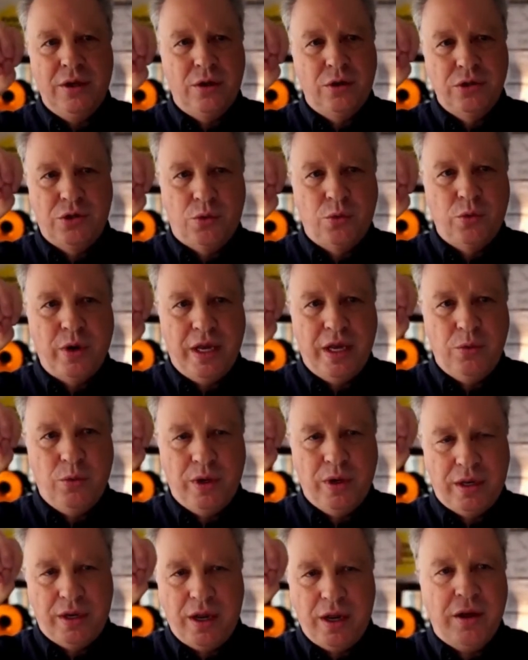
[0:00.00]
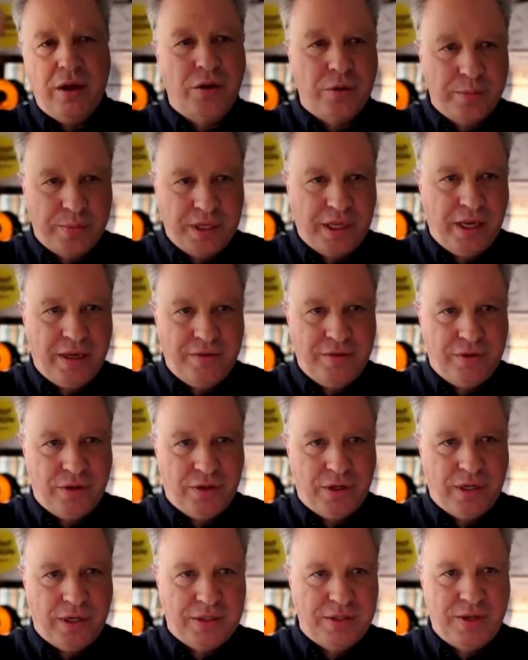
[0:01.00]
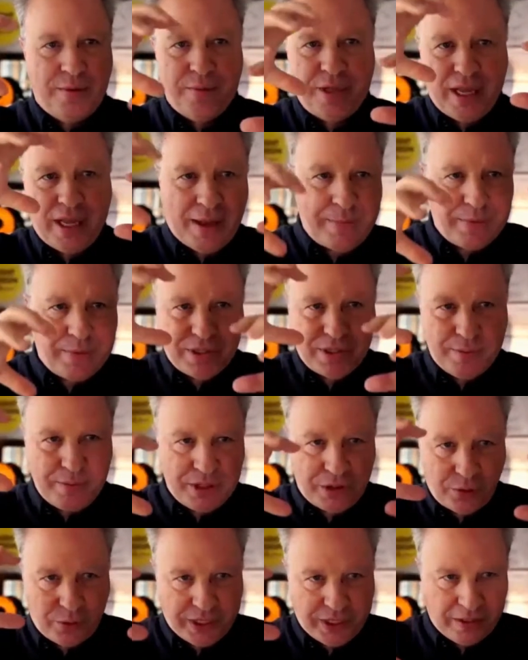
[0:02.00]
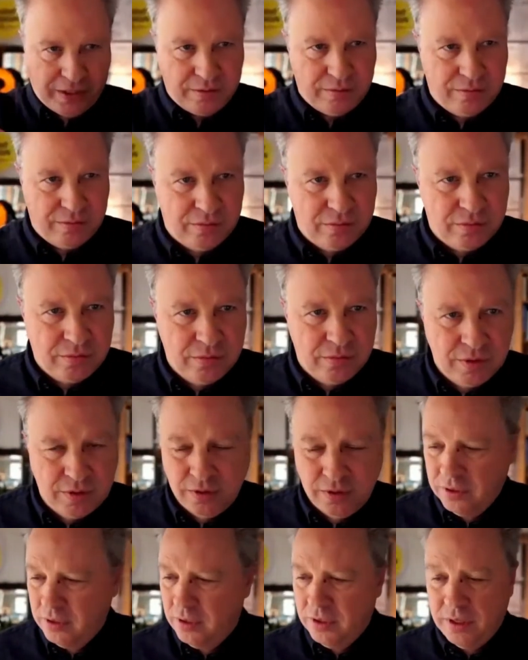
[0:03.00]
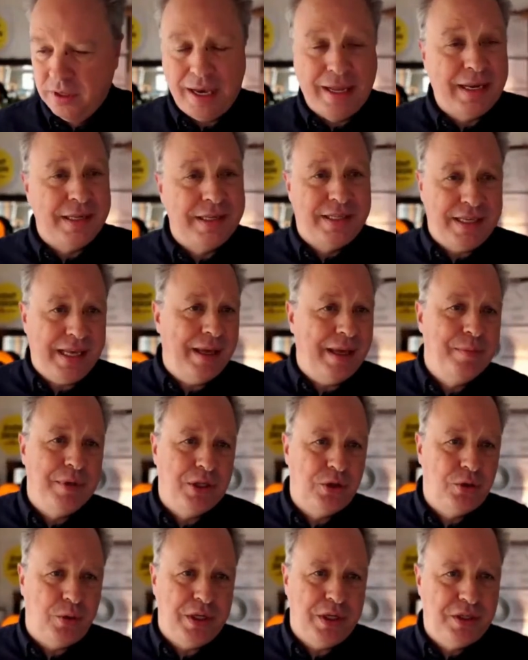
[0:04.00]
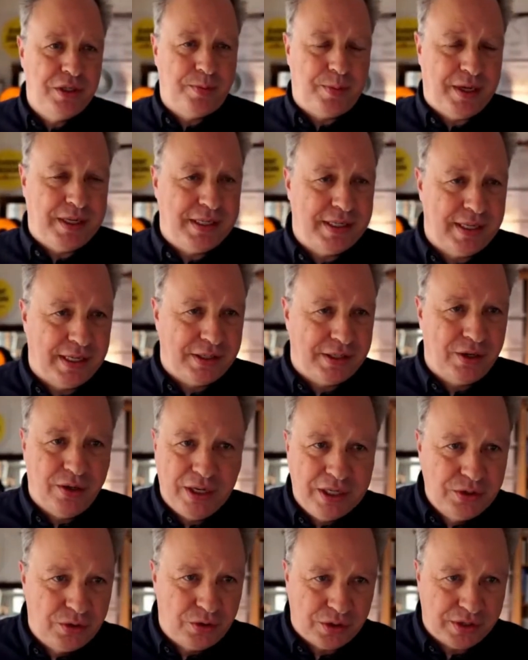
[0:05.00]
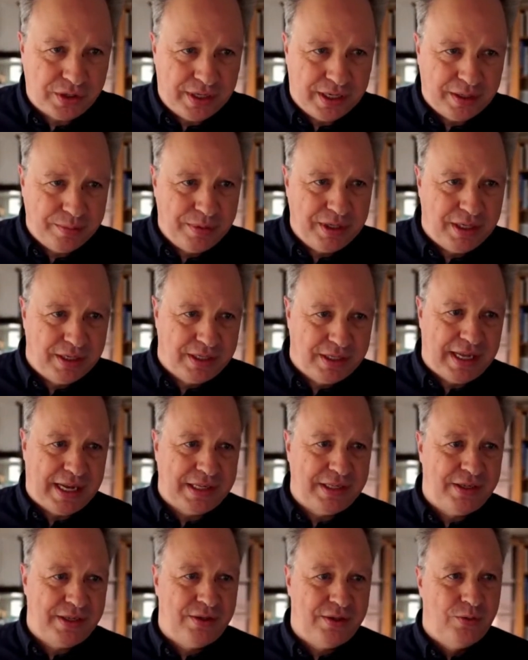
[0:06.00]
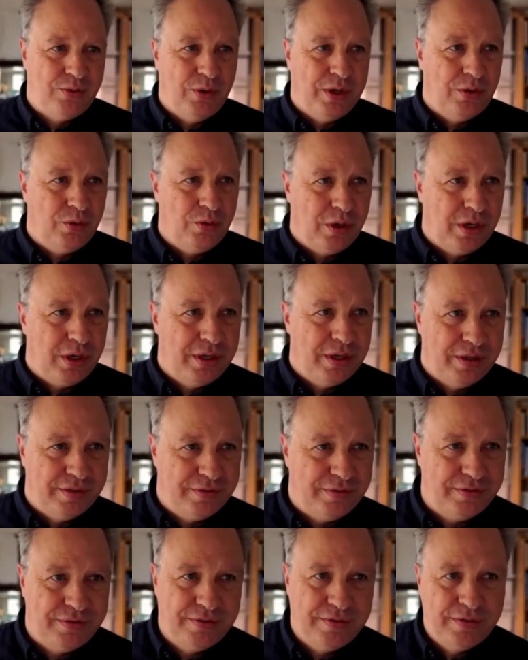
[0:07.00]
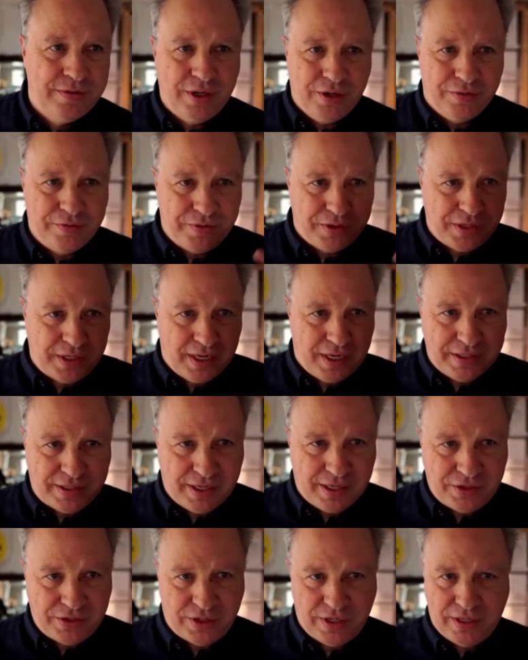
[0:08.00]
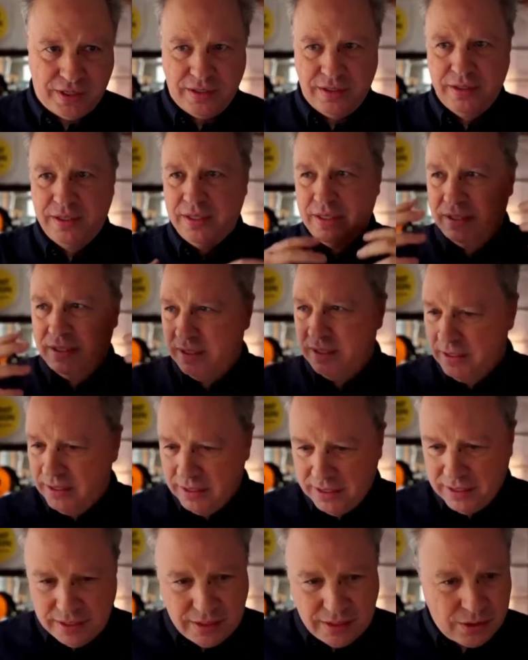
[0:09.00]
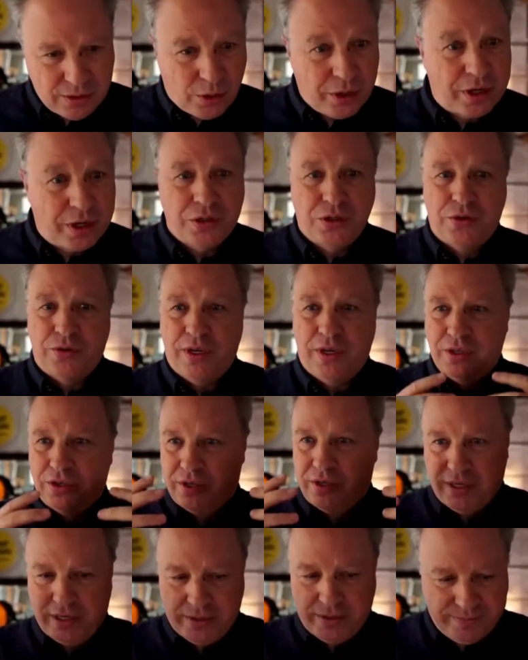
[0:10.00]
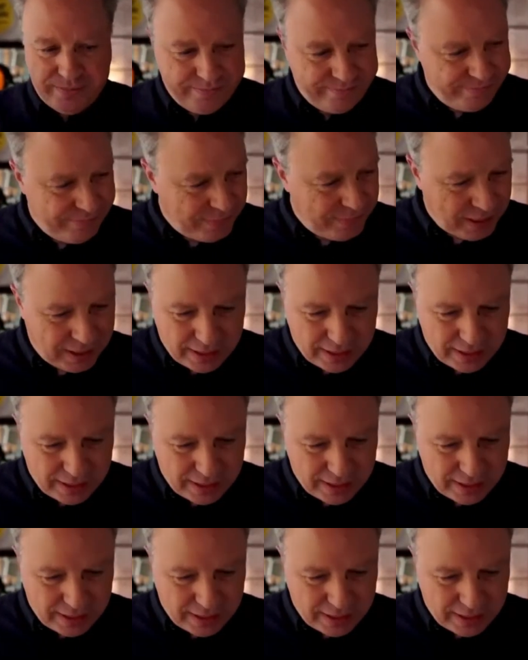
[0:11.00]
and goes away with another behavior, and something happens in between. And it's the in-between space that's so interesting, because that's where the world of facilitation, orchestration,